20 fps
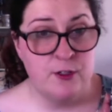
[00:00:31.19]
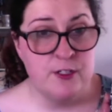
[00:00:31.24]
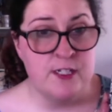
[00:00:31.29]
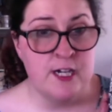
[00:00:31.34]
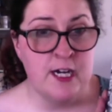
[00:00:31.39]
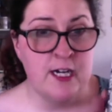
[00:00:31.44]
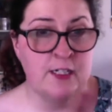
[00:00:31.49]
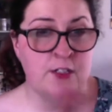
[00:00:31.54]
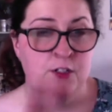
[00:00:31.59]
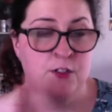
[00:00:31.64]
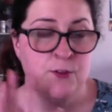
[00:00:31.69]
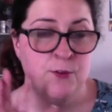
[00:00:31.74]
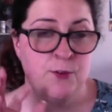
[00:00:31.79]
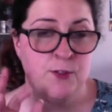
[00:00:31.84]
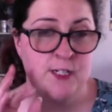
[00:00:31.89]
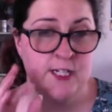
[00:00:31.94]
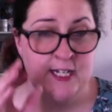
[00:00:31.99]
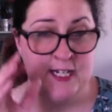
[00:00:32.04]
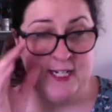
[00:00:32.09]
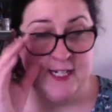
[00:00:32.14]
Dark
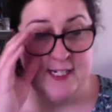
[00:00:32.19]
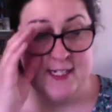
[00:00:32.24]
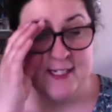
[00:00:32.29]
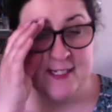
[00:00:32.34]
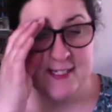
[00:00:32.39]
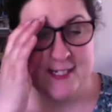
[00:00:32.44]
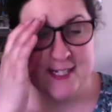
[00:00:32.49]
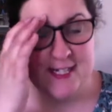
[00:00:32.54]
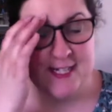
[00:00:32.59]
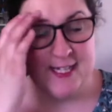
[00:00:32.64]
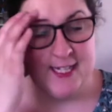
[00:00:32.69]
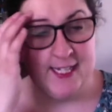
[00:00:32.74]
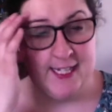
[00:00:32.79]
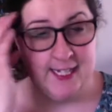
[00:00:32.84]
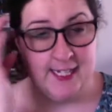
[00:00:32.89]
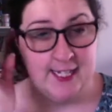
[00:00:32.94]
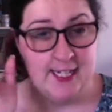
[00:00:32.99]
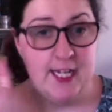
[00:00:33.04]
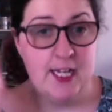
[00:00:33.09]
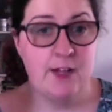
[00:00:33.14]
Dawn is
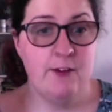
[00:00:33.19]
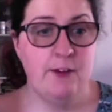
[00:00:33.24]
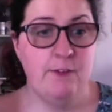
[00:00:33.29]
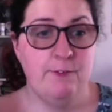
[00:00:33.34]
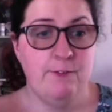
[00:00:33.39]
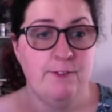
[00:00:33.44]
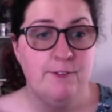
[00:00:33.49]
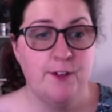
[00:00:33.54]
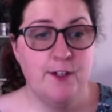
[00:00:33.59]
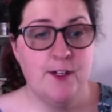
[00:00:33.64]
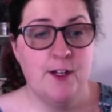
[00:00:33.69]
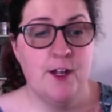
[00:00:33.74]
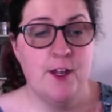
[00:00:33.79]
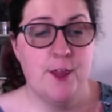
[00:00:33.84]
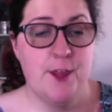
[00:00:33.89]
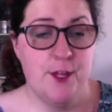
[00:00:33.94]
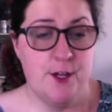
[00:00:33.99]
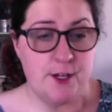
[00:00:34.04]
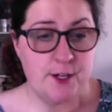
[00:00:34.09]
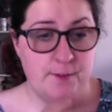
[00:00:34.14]
the third
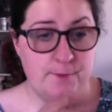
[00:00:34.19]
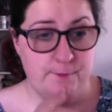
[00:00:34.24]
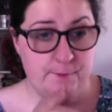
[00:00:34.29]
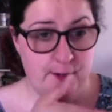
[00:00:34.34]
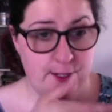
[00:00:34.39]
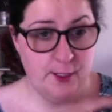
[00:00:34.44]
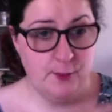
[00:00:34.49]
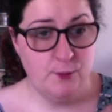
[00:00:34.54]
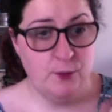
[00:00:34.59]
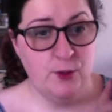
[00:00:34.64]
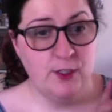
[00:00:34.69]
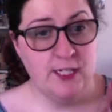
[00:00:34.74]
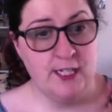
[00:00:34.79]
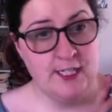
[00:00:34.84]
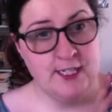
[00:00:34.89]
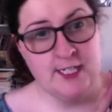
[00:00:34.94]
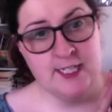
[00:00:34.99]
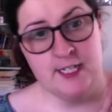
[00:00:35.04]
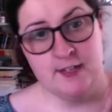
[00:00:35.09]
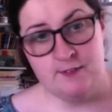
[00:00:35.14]
and final book
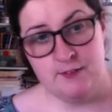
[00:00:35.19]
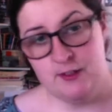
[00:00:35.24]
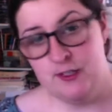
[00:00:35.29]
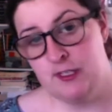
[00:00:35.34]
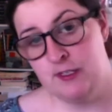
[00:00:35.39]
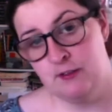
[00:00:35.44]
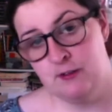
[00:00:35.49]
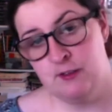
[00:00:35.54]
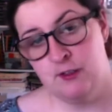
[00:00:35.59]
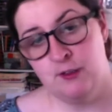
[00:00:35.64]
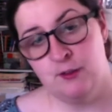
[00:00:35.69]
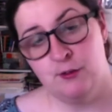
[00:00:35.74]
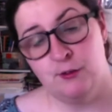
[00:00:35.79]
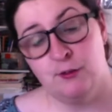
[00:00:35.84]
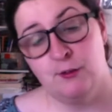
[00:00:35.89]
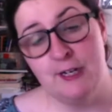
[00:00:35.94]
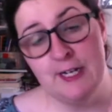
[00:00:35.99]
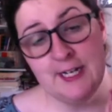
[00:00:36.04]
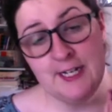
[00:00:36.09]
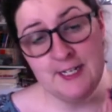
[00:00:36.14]
in the Nevernight
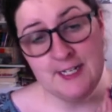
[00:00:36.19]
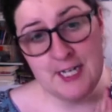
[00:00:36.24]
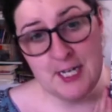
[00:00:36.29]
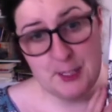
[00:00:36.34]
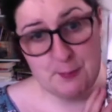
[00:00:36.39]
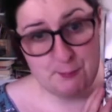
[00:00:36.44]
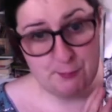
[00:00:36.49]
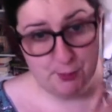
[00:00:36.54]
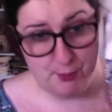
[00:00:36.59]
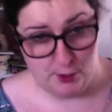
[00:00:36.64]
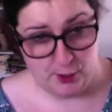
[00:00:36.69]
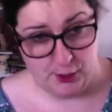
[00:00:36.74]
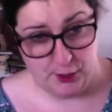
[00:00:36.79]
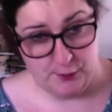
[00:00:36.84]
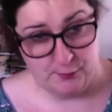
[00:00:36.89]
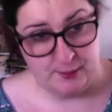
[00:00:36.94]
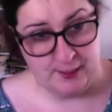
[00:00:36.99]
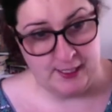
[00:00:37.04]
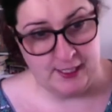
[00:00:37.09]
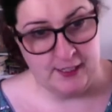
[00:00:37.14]
Chronicle, and it
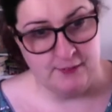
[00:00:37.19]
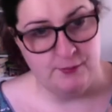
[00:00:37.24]
broke me.